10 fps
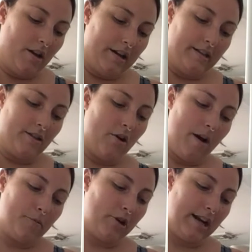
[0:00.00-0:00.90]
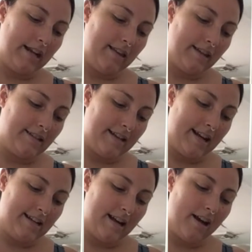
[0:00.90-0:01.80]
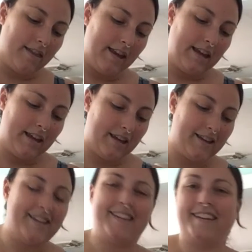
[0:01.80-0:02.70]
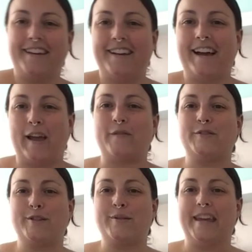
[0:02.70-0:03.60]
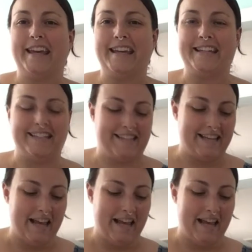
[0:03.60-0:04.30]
So I'm creating that today, not thinking, I have 2 kids.